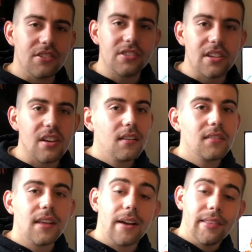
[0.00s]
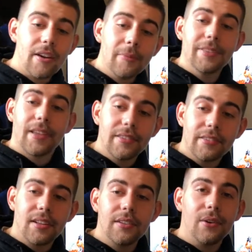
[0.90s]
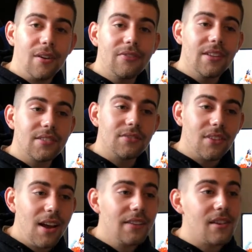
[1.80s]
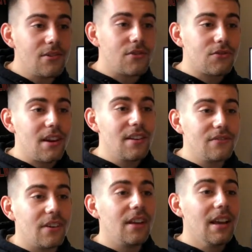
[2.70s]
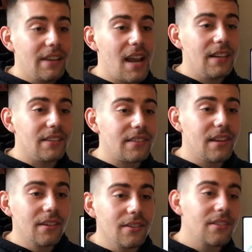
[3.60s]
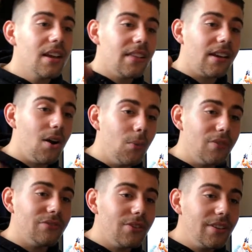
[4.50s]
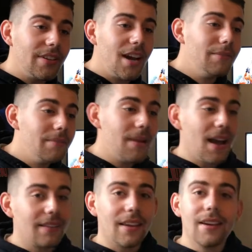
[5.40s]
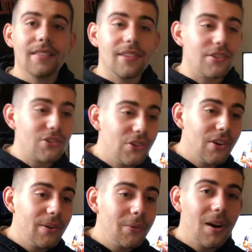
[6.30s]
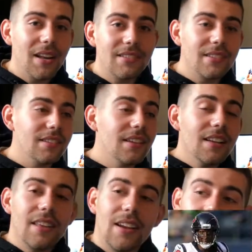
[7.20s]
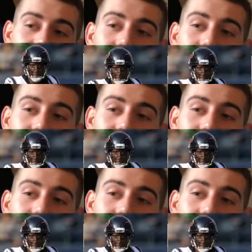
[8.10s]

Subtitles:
year. They got Laramie Tunsil on the offensive line. They just traded for Kenny Stills. They got Will Fuller coming back. They got the Sean Watson. They got.